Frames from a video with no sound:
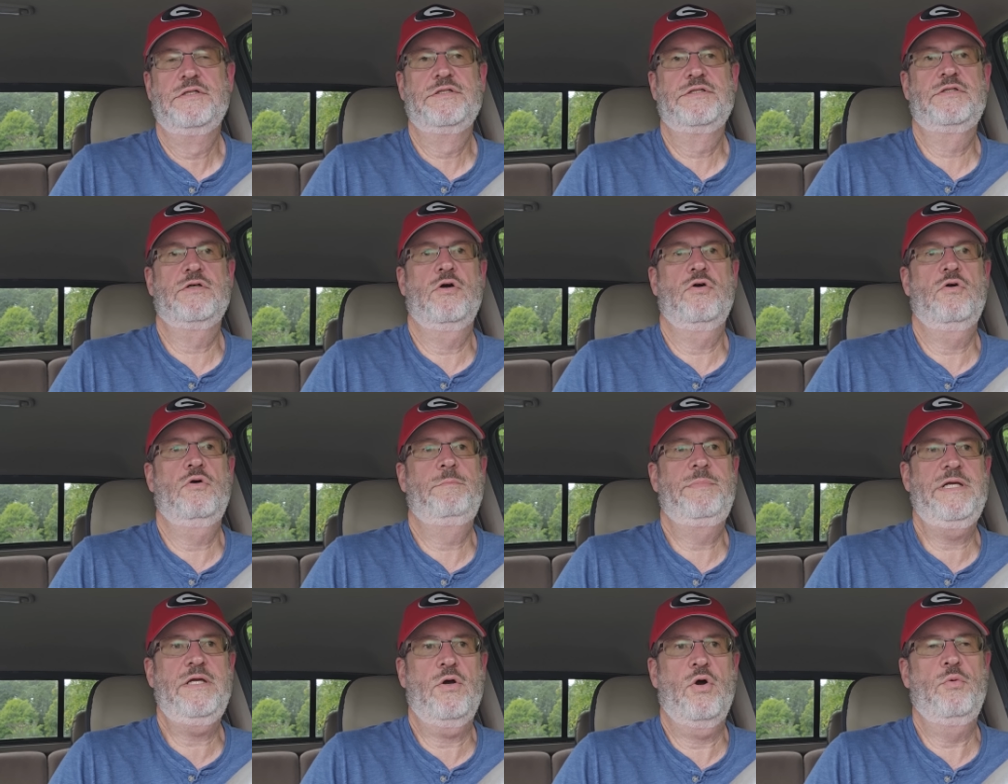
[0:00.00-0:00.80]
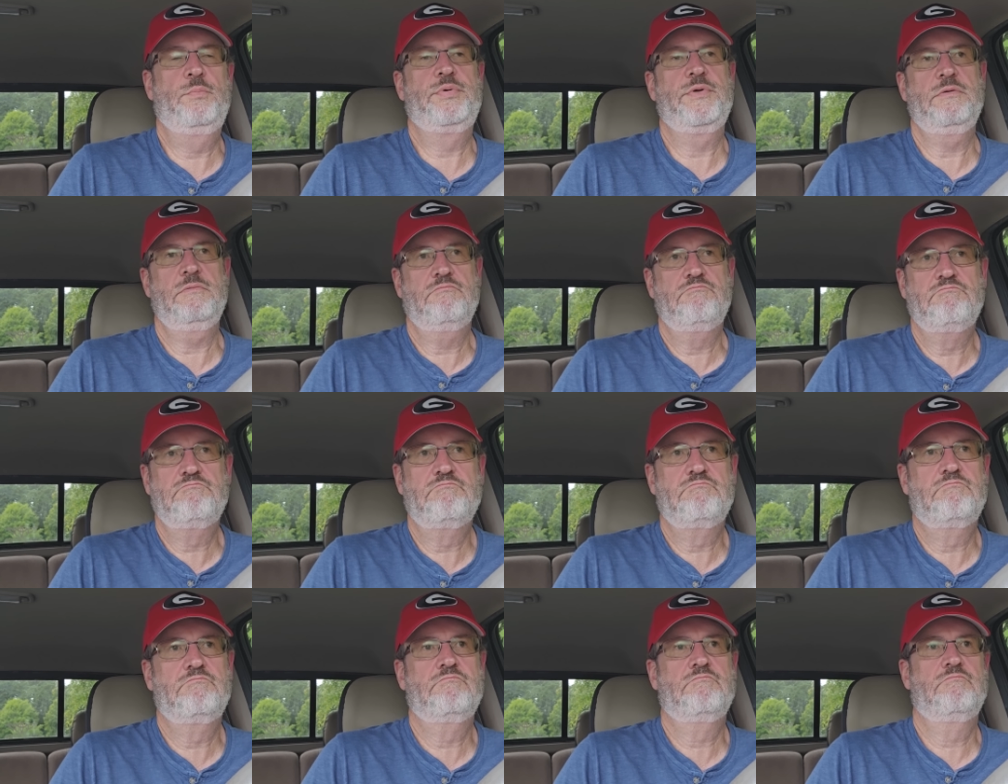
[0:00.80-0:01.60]
So be open.
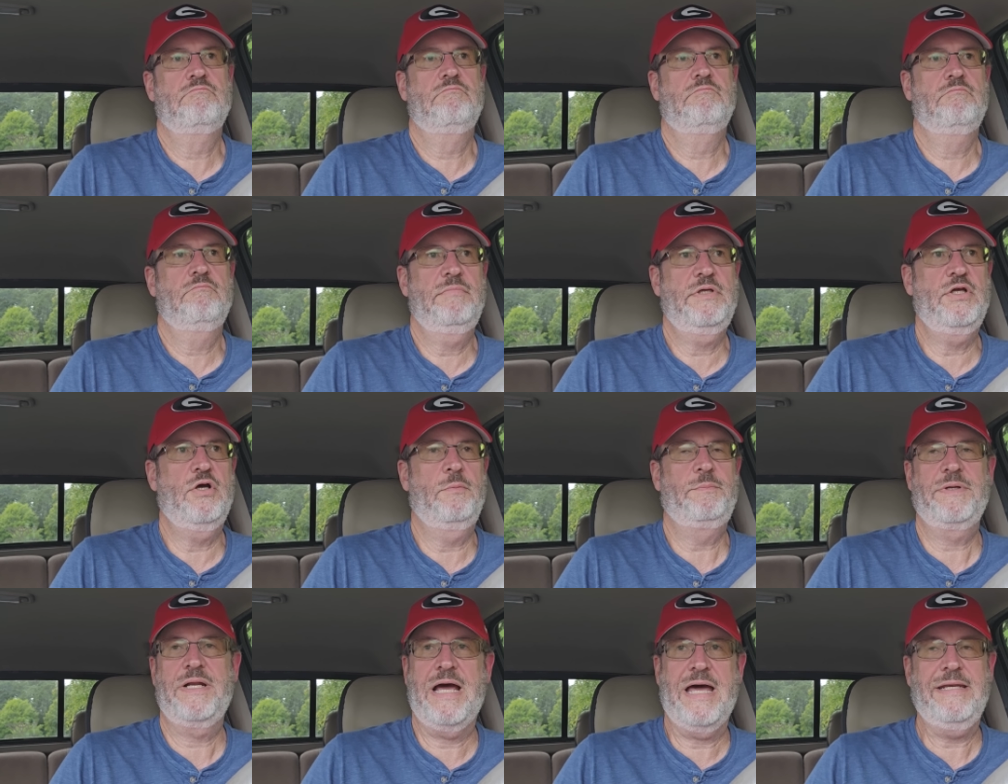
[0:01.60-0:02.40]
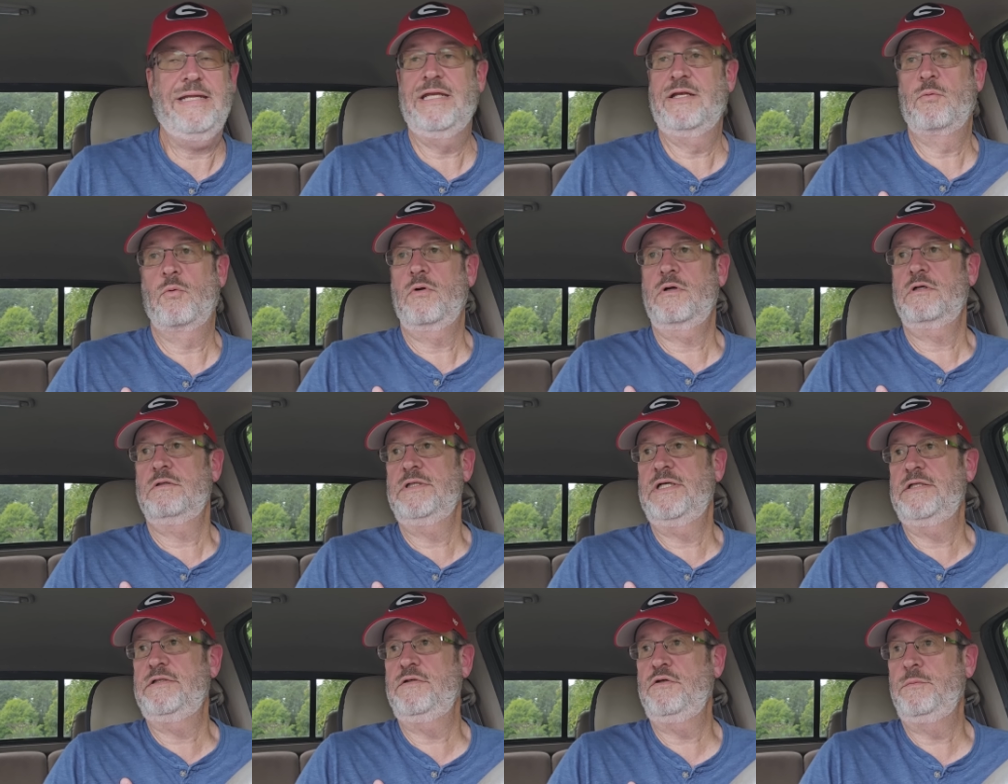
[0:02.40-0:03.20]
Be open. I need to work
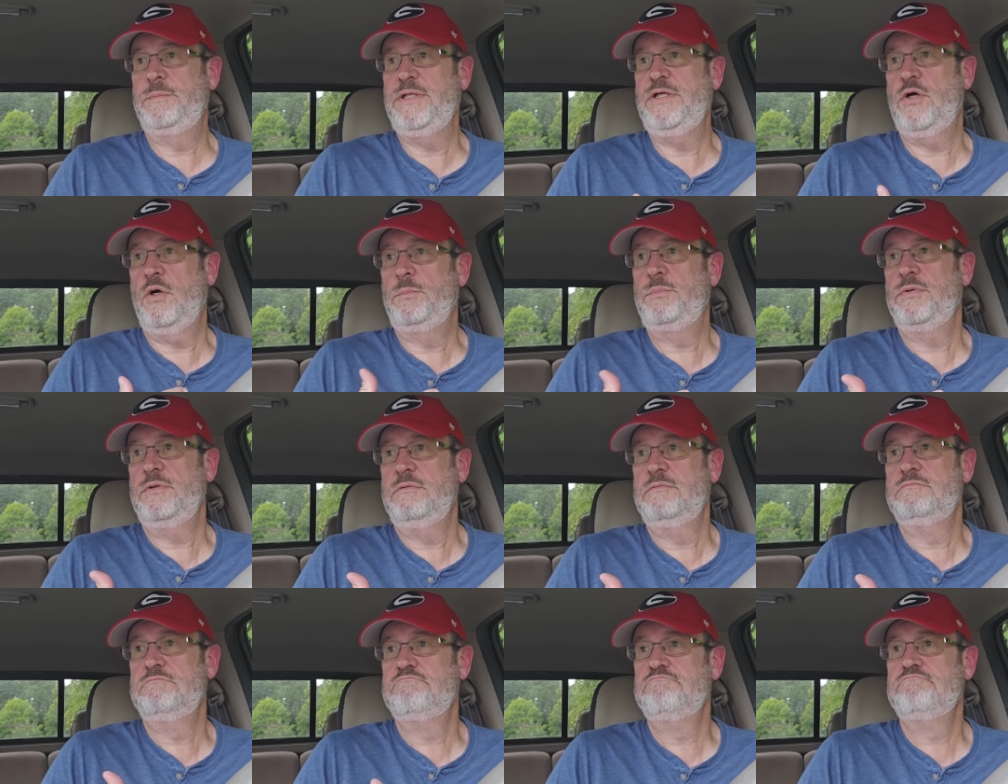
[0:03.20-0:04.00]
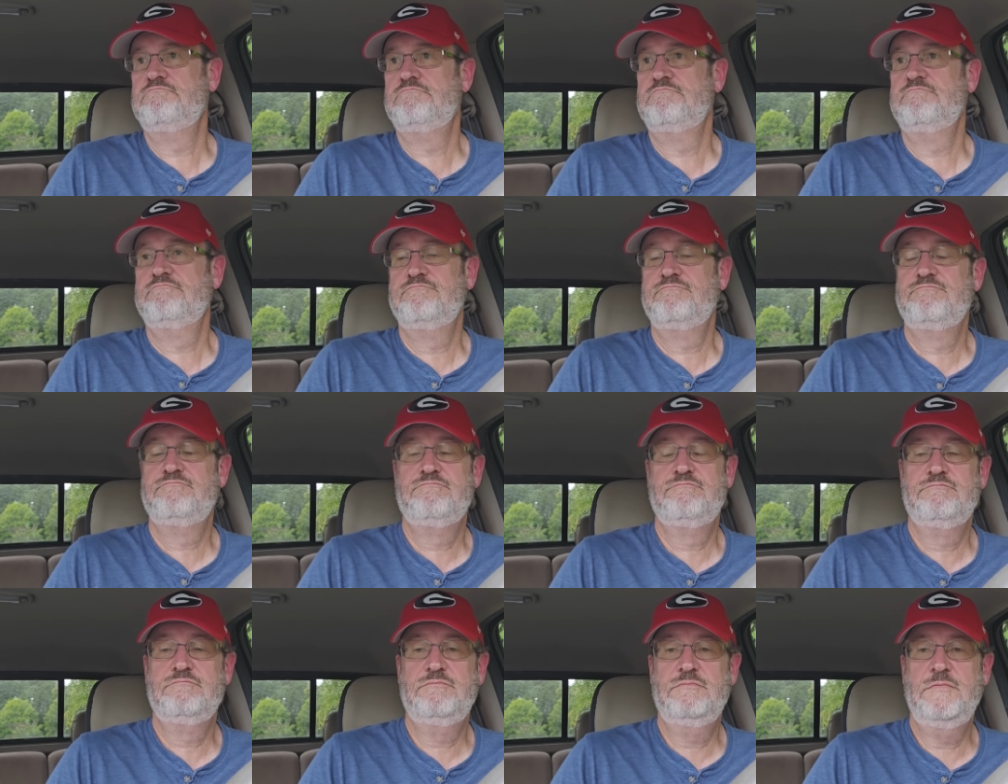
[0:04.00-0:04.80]
on that too. Be open.
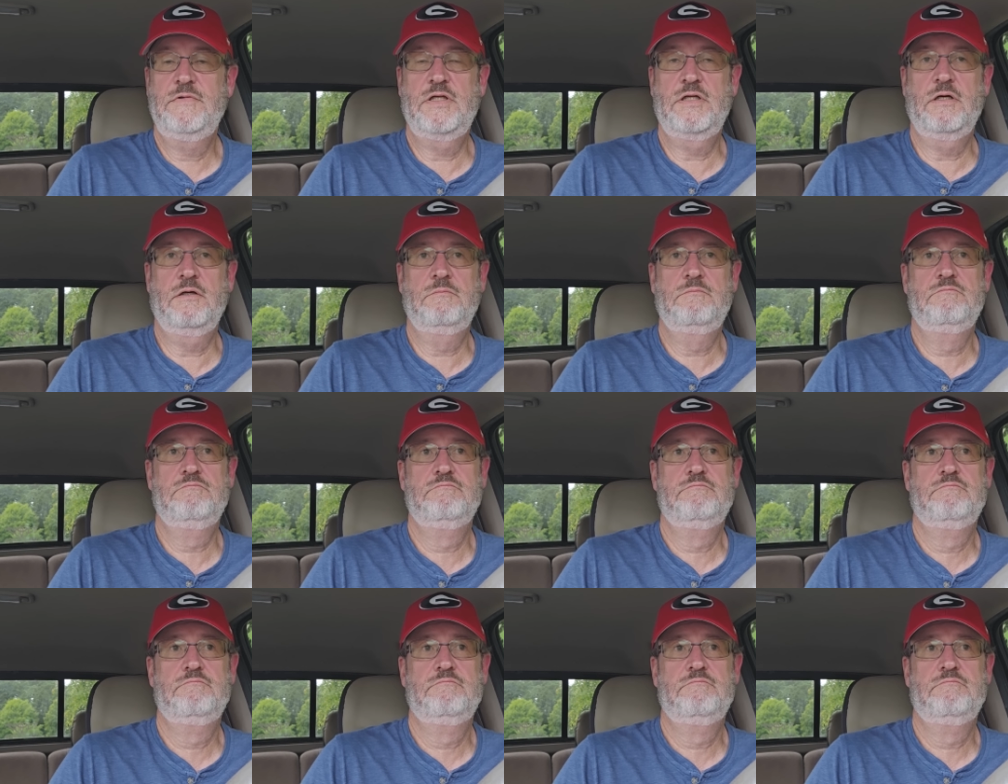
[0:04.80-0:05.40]
You know?